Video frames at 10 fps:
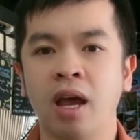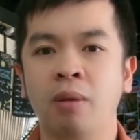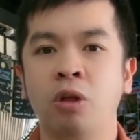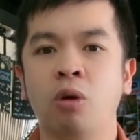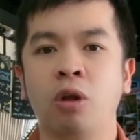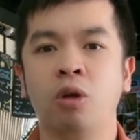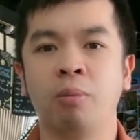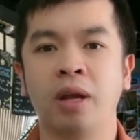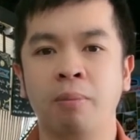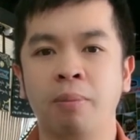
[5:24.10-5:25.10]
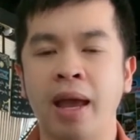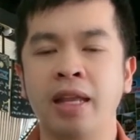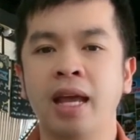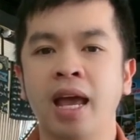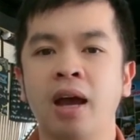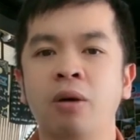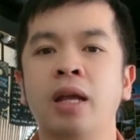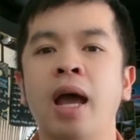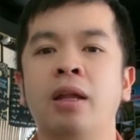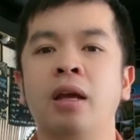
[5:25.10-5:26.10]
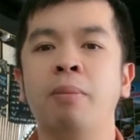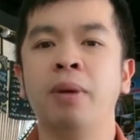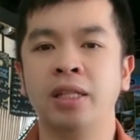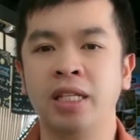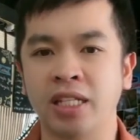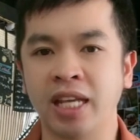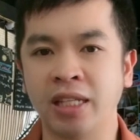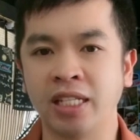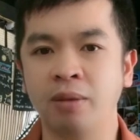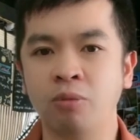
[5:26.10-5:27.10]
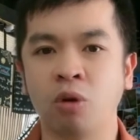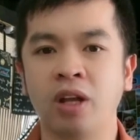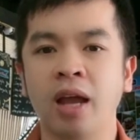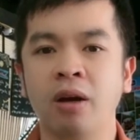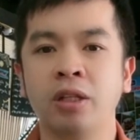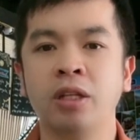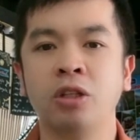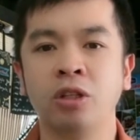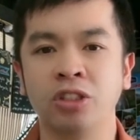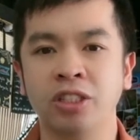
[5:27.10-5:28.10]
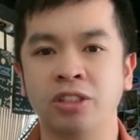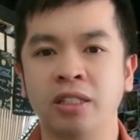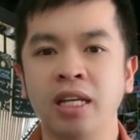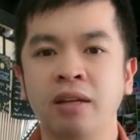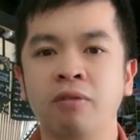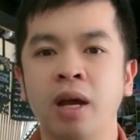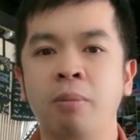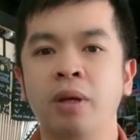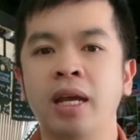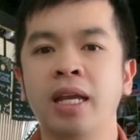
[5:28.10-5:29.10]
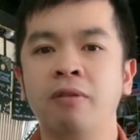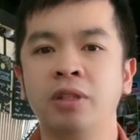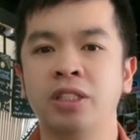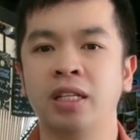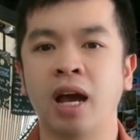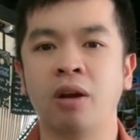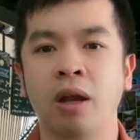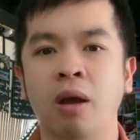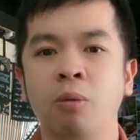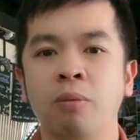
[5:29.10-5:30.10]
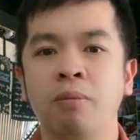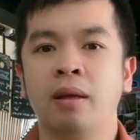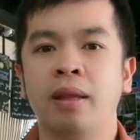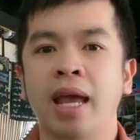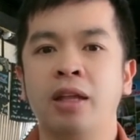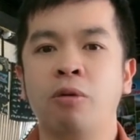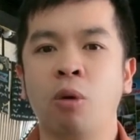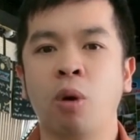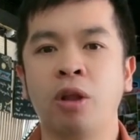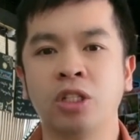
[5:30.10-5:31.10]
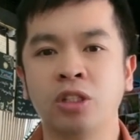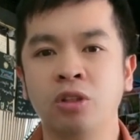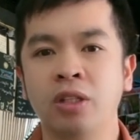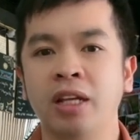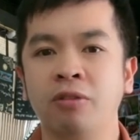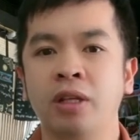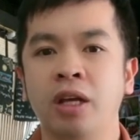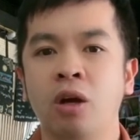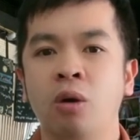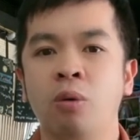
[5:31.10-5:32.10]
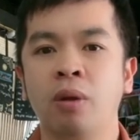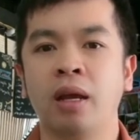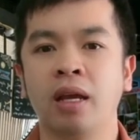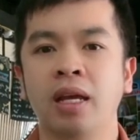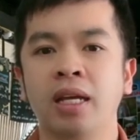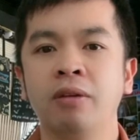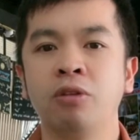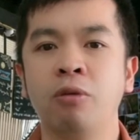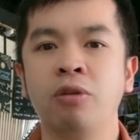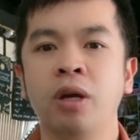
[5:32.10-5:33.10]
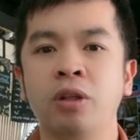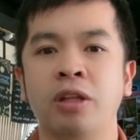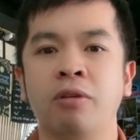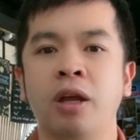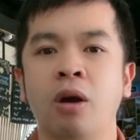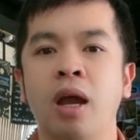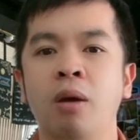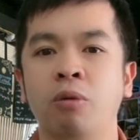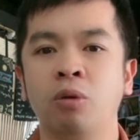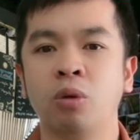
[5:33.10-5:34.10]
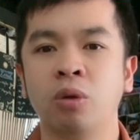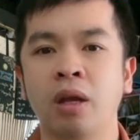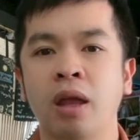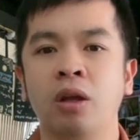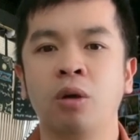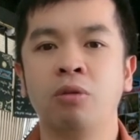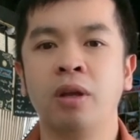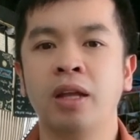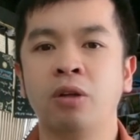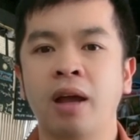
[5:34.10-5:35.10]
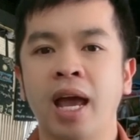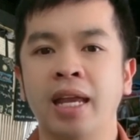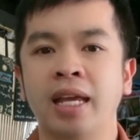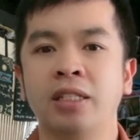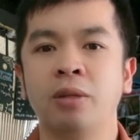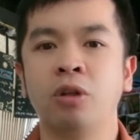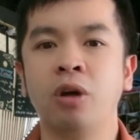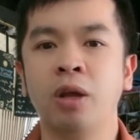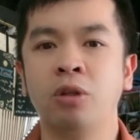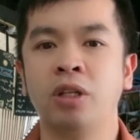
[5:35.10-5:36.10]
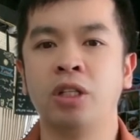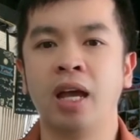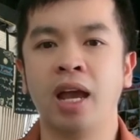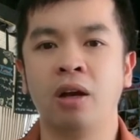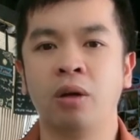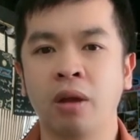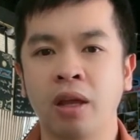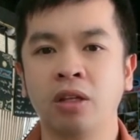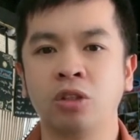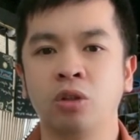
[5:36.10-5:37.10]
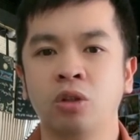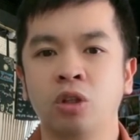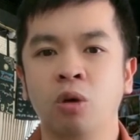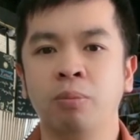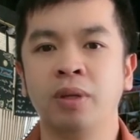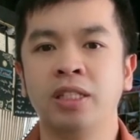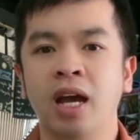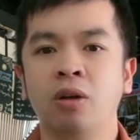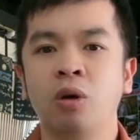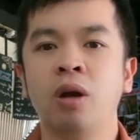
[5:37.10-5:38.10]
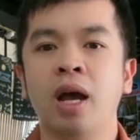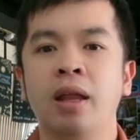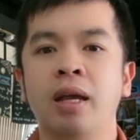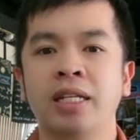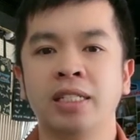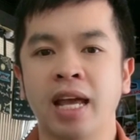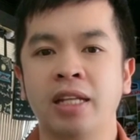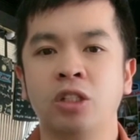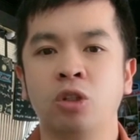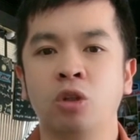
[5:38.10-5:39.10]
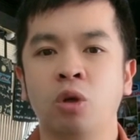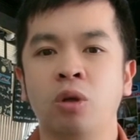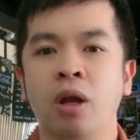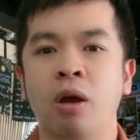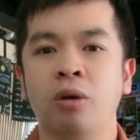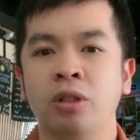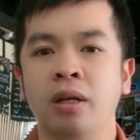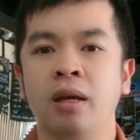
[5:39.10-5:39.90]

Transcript: I'm sure you'll be amazed at how ChatGPT can keep your characters consistent and vibrant in every scenario. Thanks for watching today's video. If you found this video helpful, don't forget to like and subscribe to the channel so you don't miss out on other exciting tutorials.